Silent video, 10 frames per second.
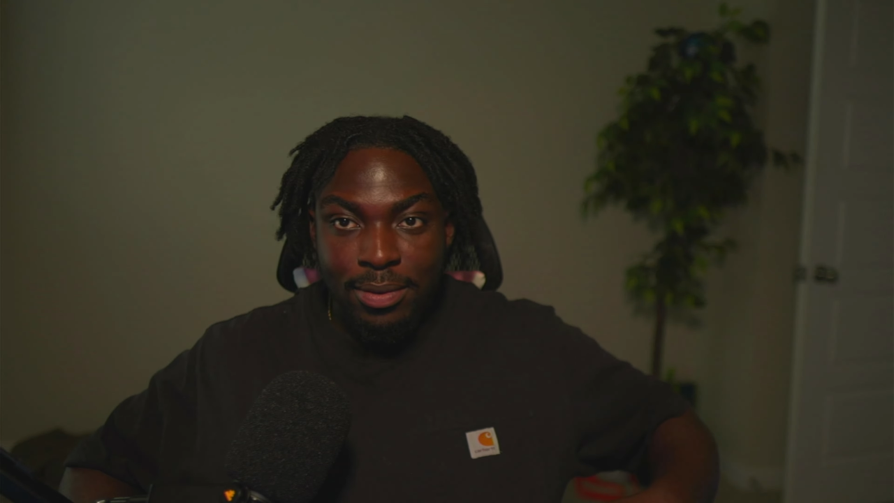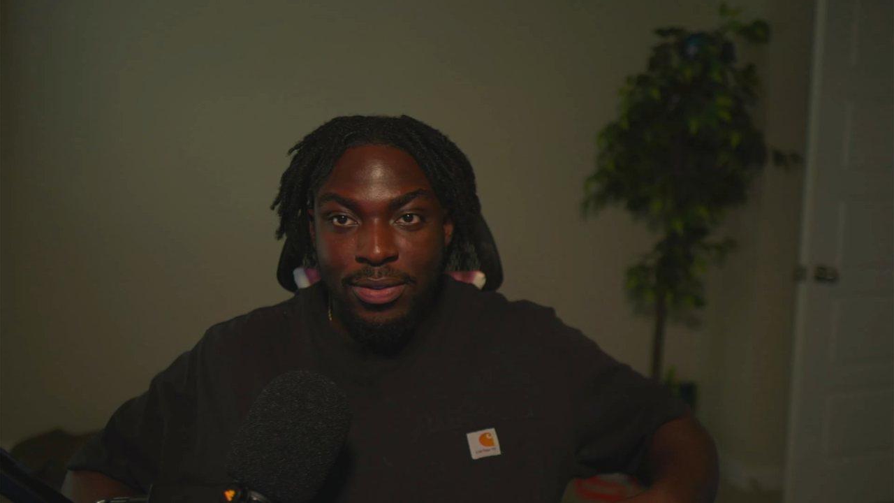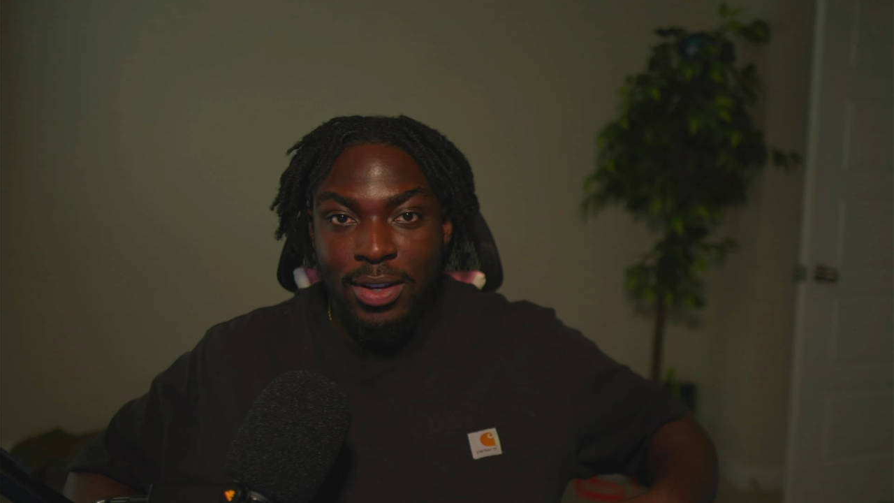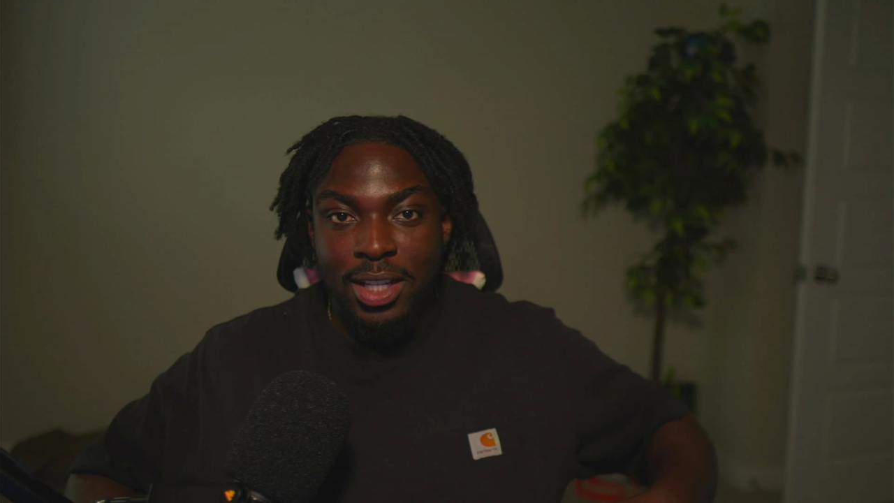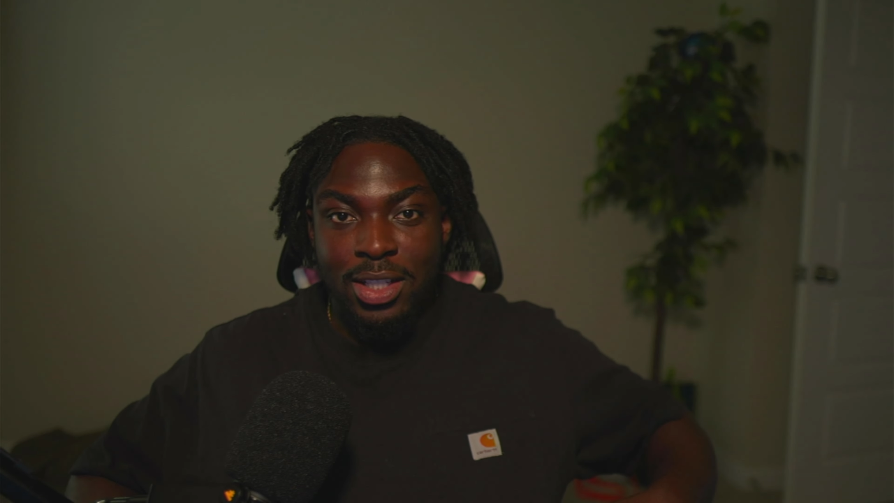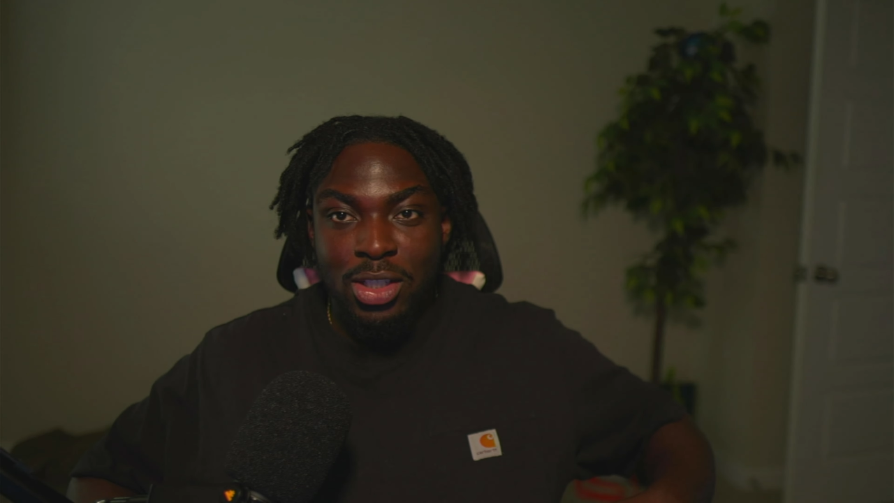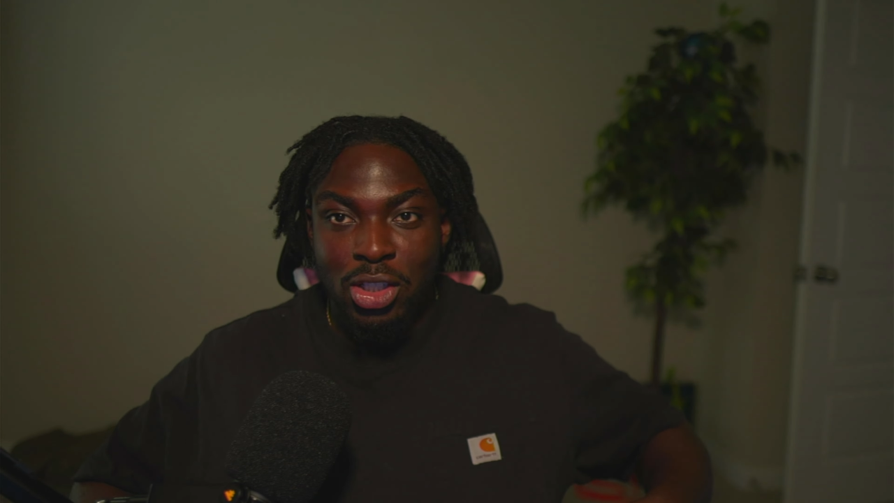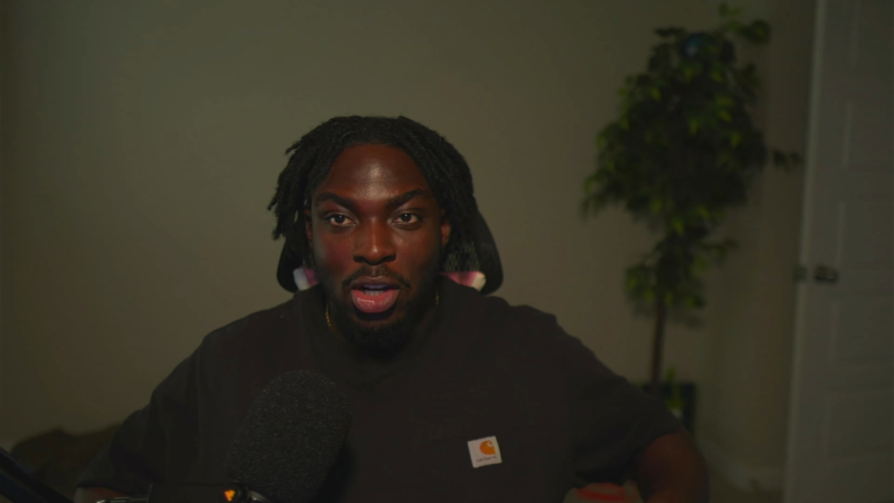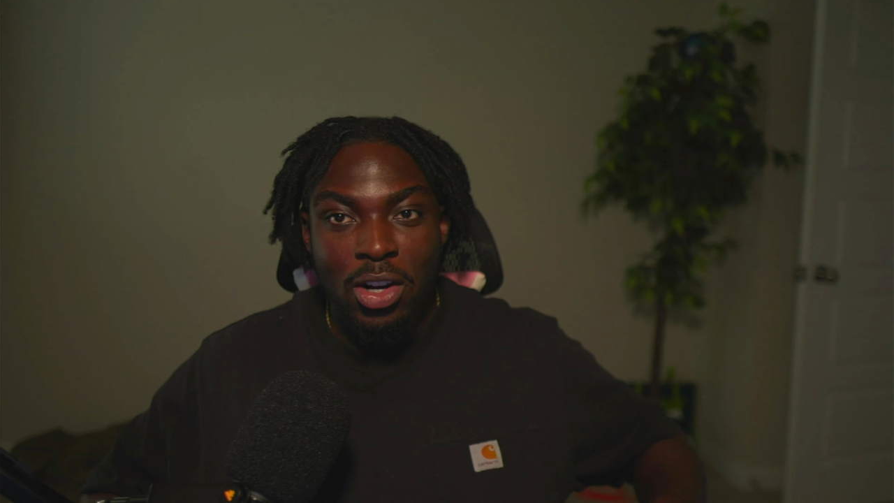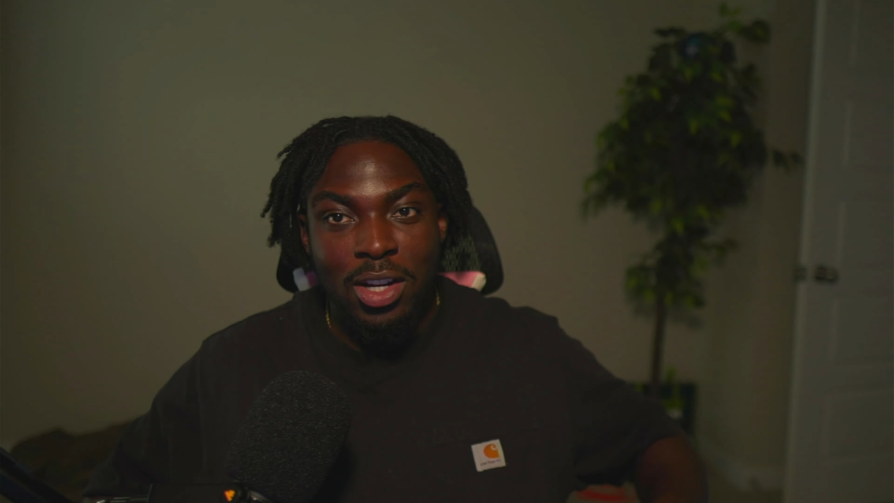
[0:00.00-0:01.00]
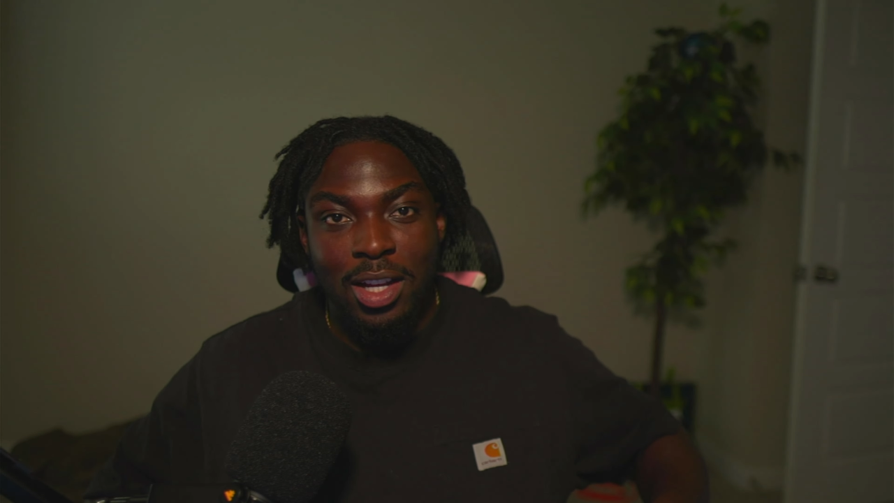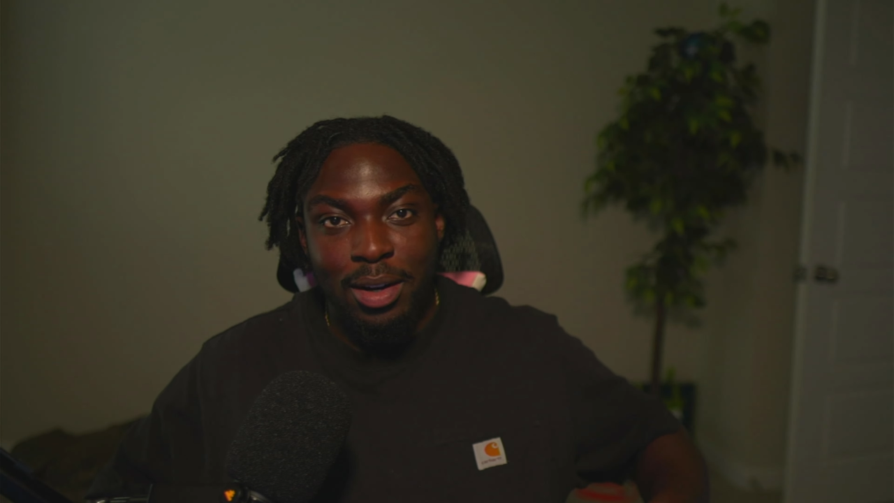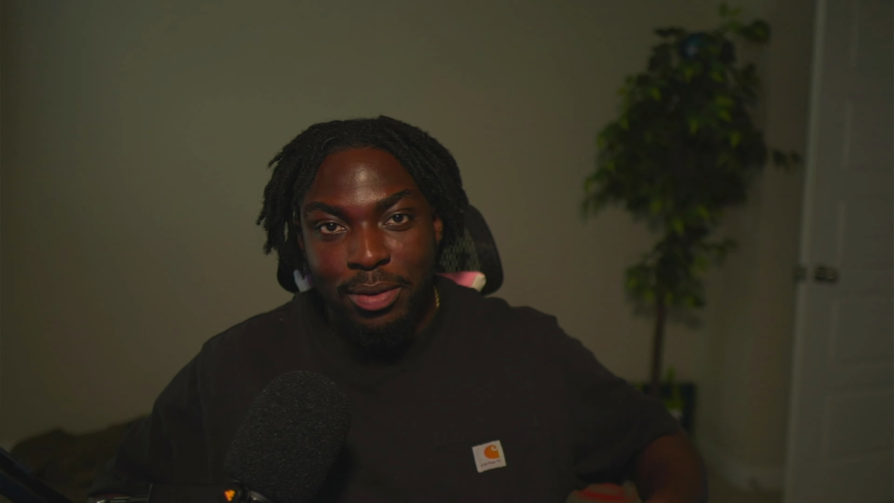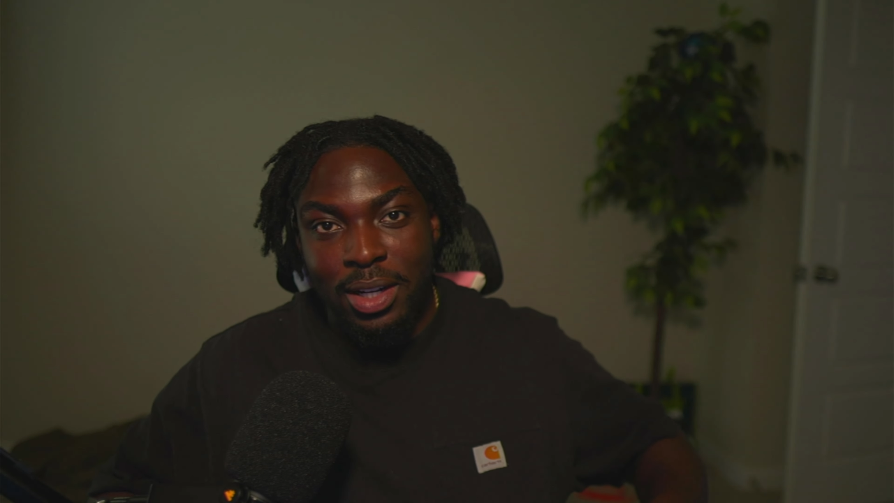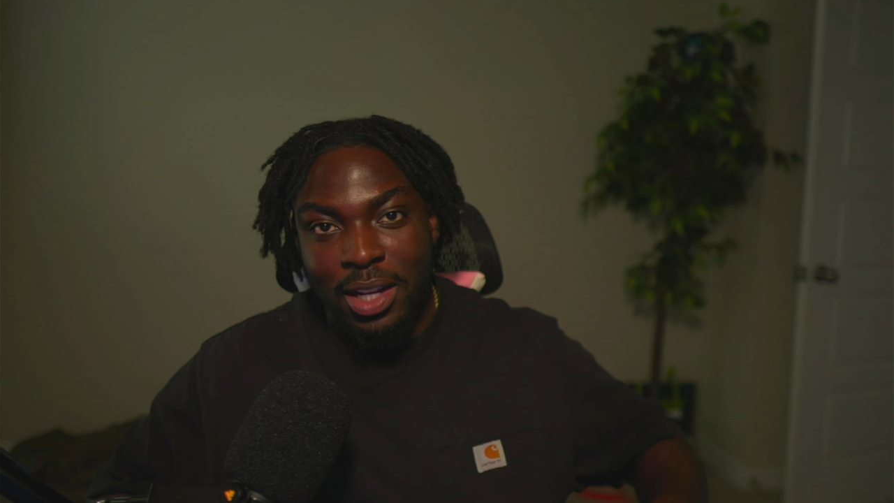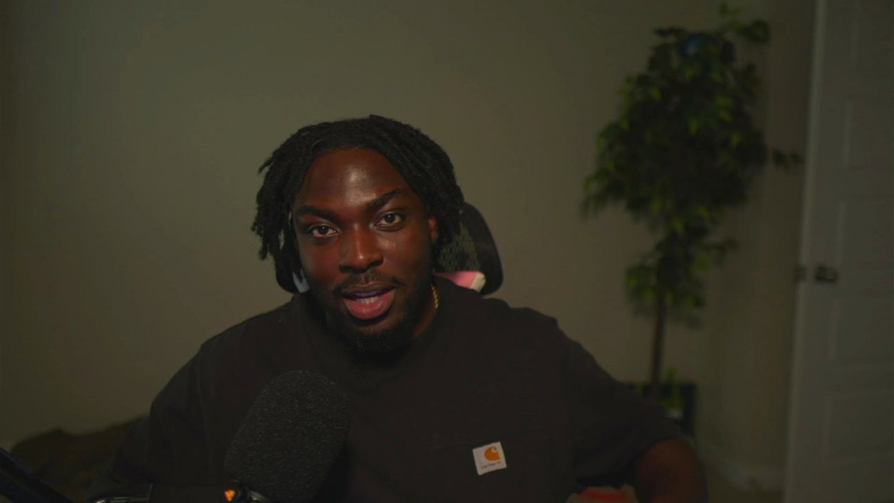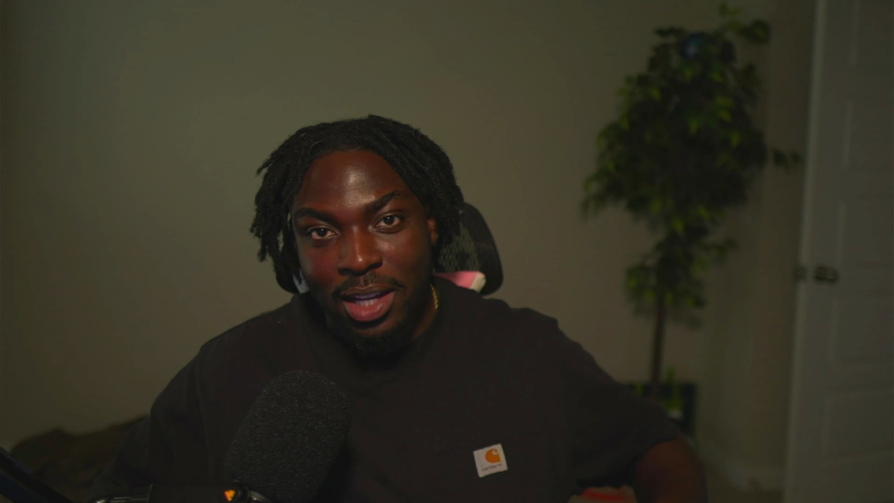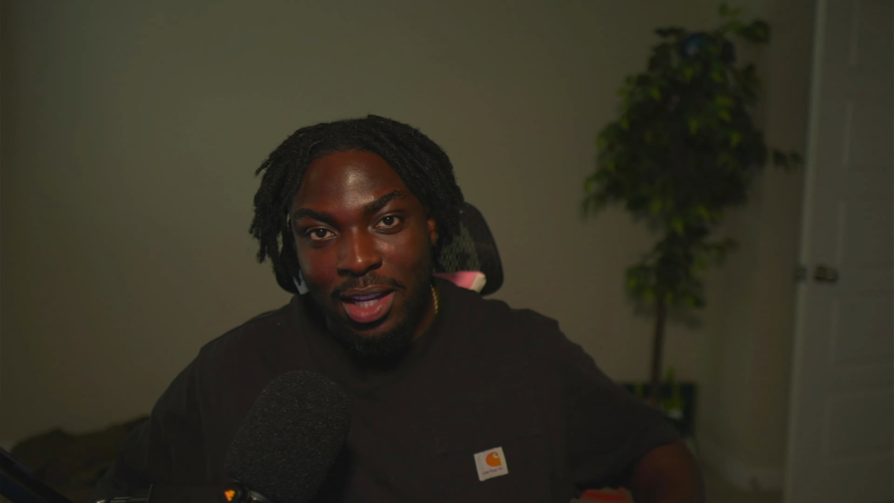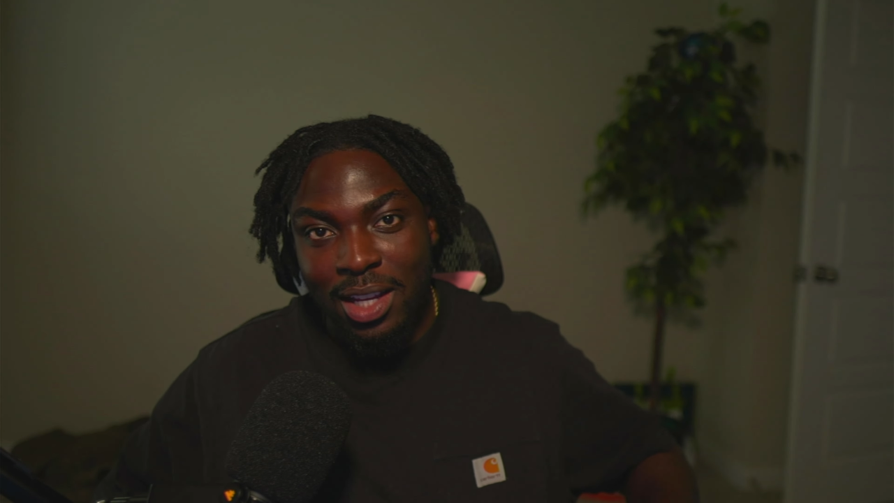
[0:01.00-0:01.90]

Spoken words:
fucking shirt every day